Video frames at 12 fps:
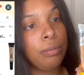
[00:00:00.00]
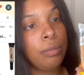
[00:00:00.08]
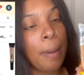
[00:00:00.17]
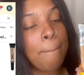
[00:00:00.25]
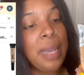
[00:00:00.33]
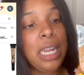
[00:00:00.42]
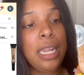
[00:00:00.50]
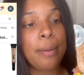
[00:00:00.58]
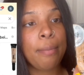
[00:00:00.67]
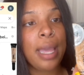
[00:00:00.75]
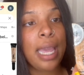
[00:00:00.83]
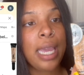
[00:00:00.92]
medium
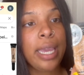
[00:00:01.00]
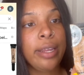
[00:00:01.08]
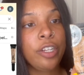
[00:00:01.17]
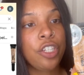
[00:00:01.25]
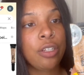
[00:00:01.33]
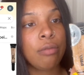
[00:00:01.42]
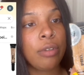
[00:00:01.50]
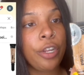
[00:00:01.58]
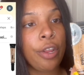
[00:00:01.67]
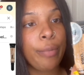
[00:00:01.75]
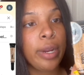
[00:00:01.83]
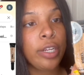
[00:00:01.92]
beige,
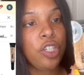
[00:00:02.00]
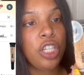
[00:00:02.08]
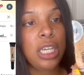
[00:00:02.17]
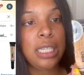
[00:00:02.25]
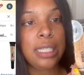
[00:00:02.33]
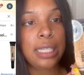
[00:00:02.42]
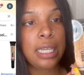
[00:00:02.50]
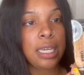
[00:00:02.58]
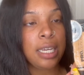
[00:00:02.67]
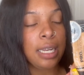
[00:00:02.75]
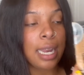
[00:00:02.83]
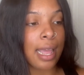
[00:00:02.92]
number
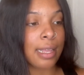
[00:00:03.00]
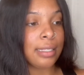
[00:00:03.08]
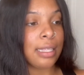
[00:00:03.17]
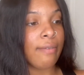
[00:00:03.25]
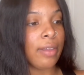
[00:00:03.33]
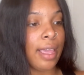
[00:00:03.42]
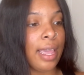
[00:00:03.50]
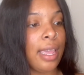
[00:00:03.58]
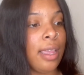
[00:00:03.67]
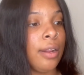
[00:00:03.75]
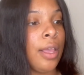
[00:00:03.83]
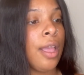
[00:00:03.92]

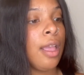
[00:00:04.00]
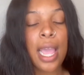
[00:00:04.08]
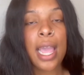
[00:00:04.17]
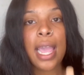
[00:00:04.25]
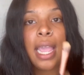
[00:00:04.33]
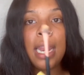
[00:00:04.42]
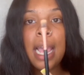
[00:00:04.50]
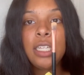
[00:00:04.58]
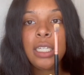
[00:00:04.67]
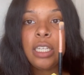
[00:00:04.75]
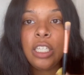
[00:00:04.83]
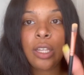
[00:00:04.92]
GC978. And I
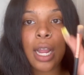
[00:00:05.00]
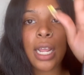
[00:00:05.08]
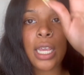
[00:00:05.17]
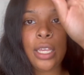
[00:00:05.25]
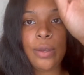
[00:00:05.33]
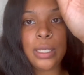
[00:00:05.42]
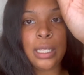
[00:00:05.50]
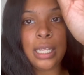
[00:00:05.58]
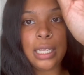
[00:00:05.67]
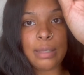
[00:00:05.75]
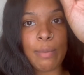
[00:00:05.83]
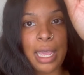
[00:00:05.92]
just started using
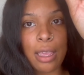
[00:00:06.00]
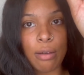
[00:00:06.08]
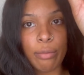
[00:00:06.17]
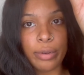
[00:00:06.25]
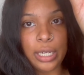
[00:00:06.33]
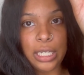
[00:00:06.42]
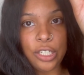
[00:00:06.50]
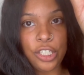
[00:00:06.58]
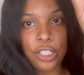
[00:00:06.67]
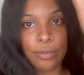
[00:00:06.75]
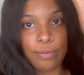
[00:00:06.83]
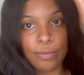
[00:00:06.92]
this makeup
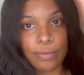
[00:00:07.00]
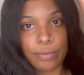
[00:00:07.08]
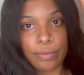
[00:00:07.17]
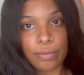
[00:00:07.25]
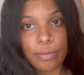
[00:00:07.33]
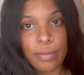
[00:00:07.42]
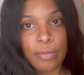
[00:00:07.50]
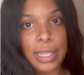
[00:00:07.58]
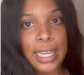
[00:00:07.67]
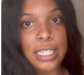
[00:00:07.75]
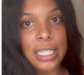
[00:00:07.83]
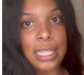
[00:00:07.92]
brush.
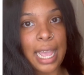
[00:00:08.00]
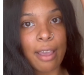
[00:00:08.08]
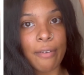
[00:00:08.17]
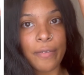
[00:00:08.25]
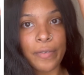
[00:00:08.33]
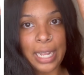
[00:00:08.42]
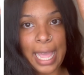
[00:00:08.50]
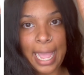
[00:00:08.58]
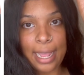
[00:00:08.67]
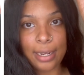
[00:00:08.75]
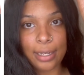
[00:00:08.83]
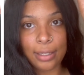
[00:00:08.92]
It's just like a
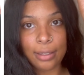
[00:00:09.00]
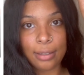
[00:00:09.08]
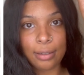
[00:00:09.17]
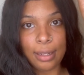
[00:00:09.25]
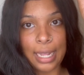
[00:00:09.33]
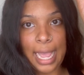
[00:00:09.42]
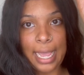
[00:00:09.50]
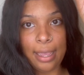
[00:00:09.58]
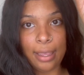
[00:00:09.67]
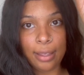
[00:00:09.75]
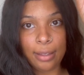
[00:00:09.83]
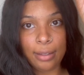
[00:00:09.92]
flat,
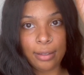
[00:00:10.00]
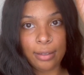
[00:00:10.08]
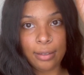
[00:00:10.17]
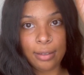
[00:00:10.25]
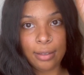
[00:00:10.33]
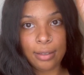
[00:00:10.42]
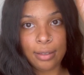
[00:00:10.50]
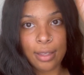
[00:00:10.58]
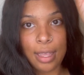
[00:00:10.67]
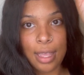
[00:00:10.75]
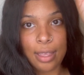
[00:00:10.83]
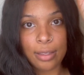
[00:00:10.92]
like
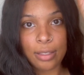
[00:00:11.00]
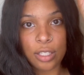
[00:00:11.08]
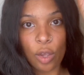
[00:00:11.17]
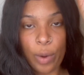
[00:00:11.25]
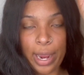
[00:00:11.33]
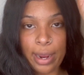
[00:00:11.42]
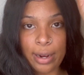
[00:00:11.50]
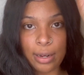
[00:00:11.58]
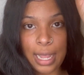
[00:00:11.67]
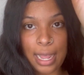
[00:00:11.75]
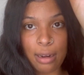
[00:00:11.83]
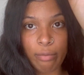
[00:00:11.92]
square
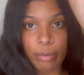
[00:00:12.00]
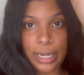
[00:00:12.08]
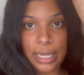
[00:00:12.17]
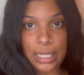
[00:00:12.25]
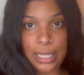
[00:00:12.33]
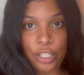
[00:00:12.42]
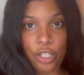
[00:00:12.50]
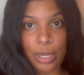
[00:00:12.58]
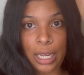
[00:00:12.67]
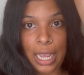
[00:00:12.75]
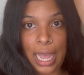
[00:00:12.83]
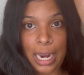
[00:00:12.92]
kind of brush that you
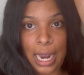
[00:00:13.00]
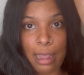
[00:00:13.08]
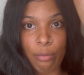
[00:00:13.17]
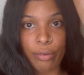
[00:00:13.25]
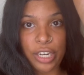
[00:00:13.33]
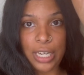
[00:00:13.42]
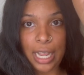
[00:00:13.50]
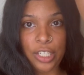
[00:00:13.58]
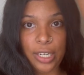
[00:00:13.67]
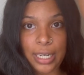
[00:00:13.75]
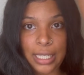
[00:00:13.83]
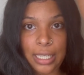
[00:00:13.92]
can kind of like brush out
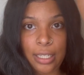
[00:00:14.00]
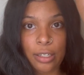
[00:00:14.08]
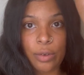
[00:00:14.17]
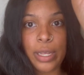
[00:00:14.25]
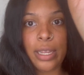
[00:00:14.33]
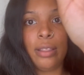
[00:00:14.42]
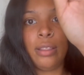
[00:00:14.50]
your concealer with.